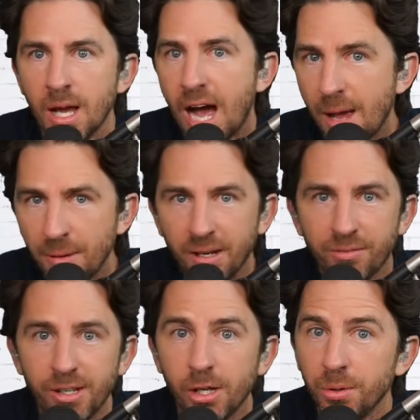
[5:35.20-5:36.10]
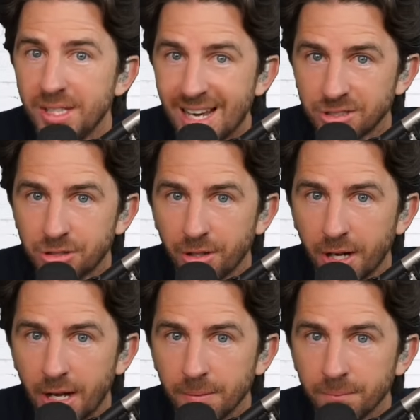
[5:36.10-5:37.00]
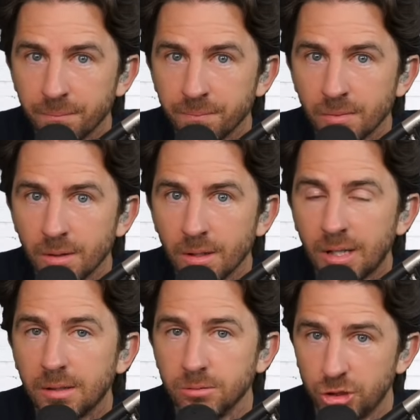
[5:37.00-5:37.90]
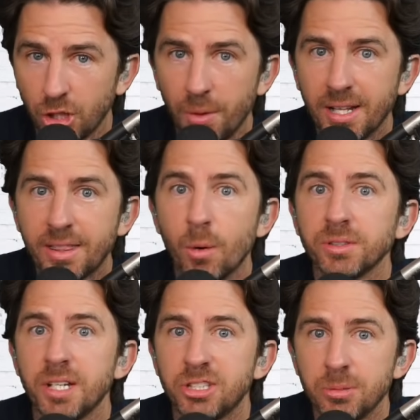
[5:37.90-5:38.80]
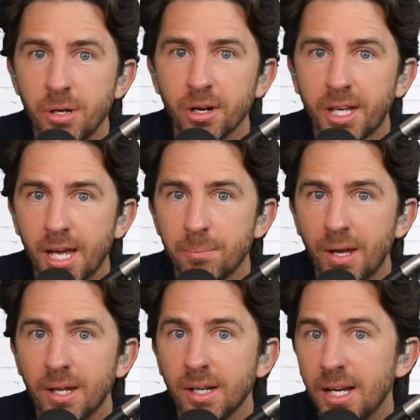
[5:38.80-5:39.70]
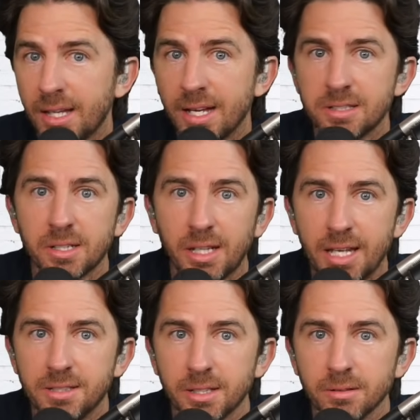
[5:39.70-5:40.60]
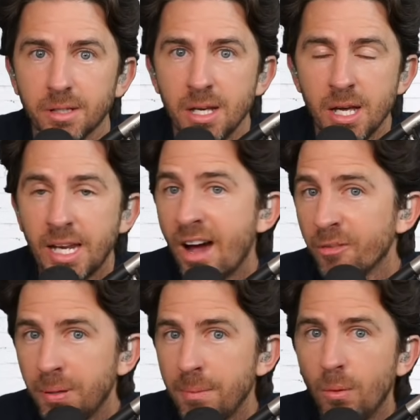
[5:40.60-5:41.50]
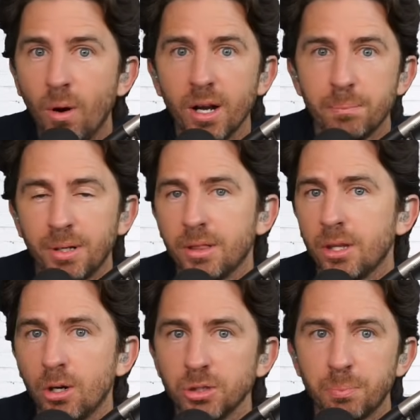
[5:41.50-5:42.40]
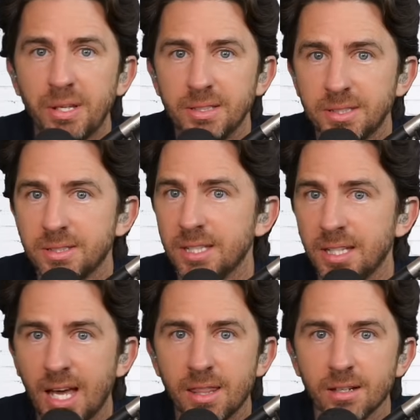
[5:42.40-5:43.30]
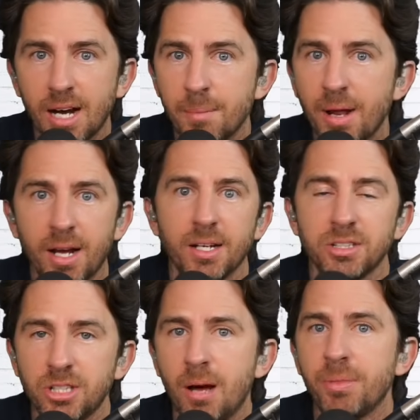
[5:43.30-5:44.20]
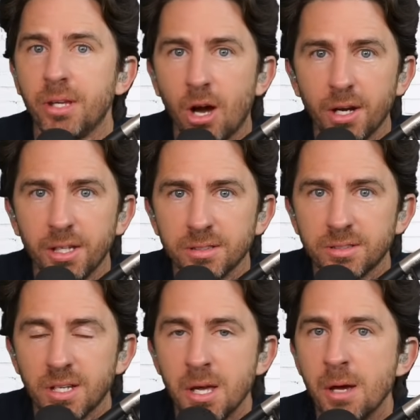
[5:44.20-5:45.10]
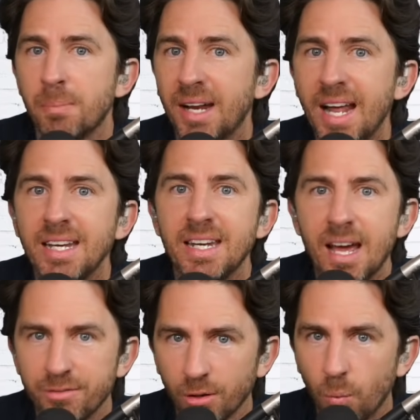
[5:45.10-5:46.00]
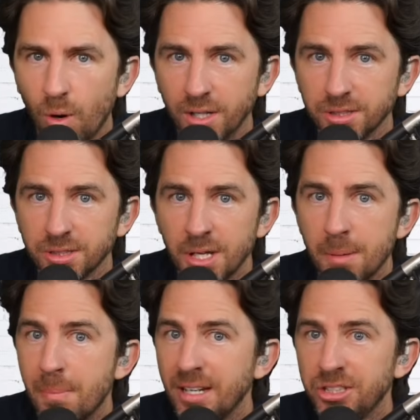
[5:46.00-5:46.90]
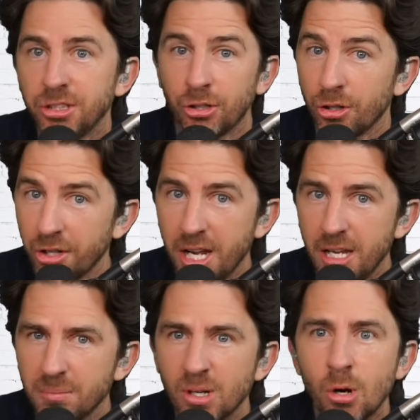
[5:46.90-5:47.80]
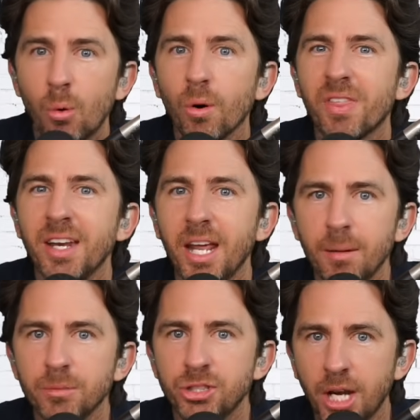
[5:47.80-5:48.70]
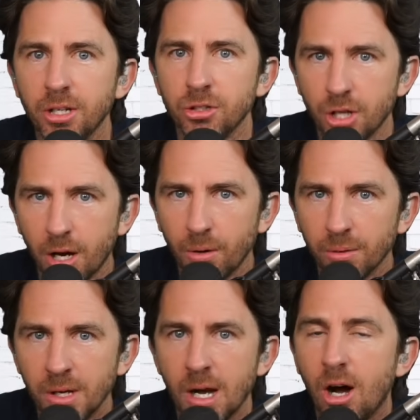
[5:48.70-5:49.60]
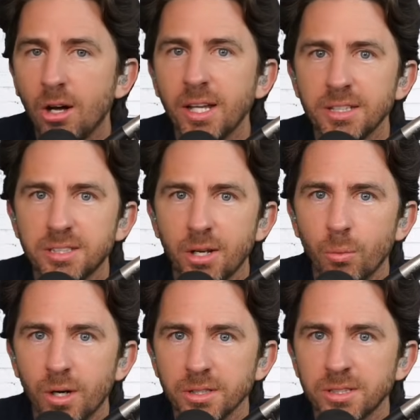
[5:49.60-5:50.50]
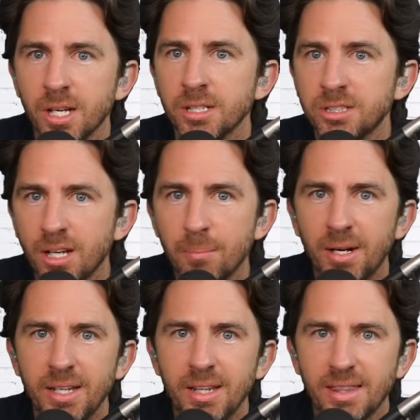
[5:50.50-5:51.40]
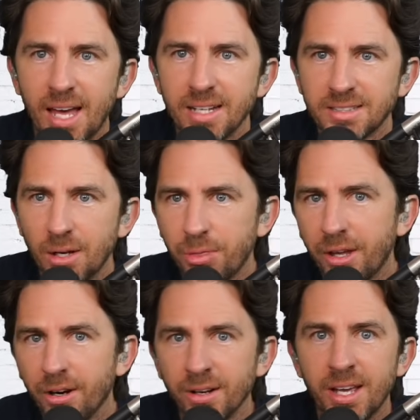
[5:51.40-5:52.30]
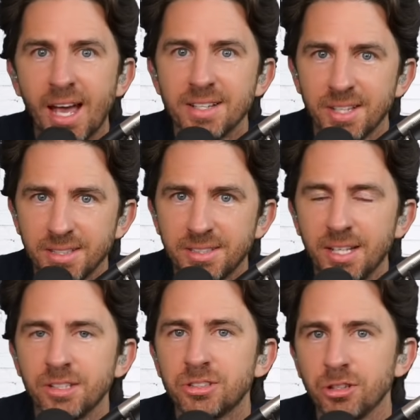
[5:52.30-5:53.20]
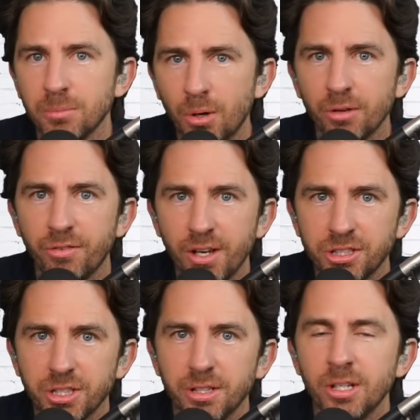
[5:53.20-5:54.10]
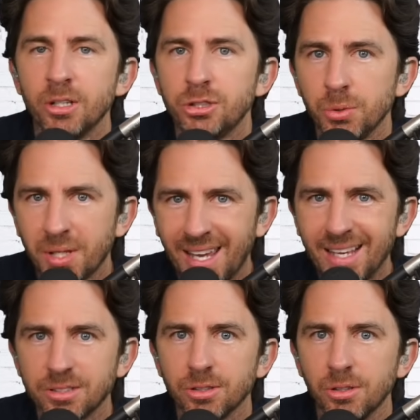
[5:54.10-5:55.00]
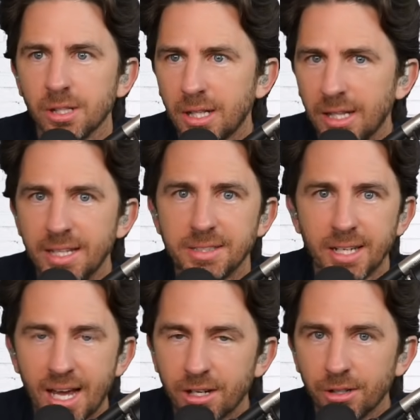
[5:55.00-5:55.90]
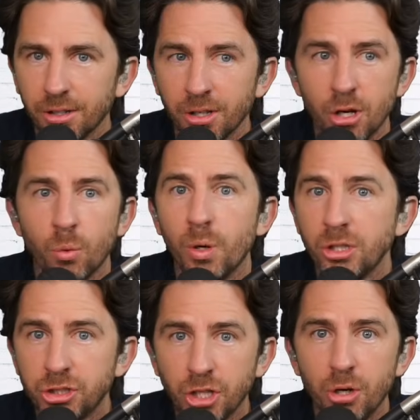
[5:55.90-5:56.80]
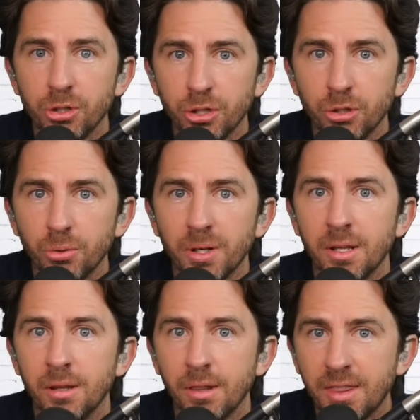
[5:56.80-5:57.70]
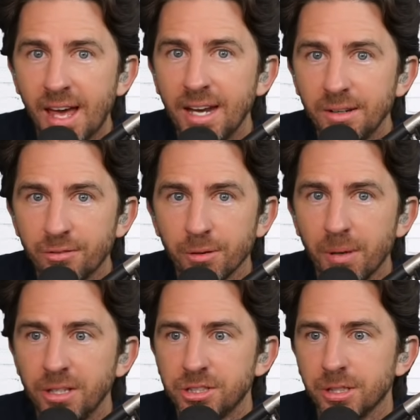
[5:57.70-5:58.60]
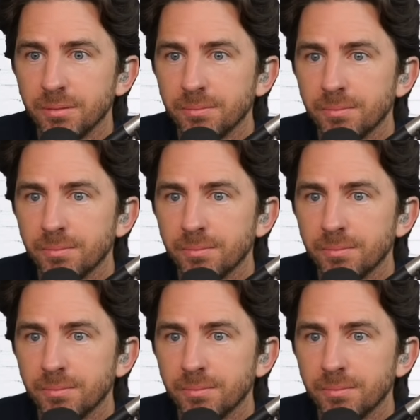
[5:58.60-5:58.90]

I made a video yesterday showing that there was a smear campaign against Clayton. Now, if people want to put those pieces together, I'm not going to stop the audience, but I never once mentioned her name or the name Jane Doe. All I said was somebody that is out there has a sinister motivation to cancel Clayton Echard. We showed you that information.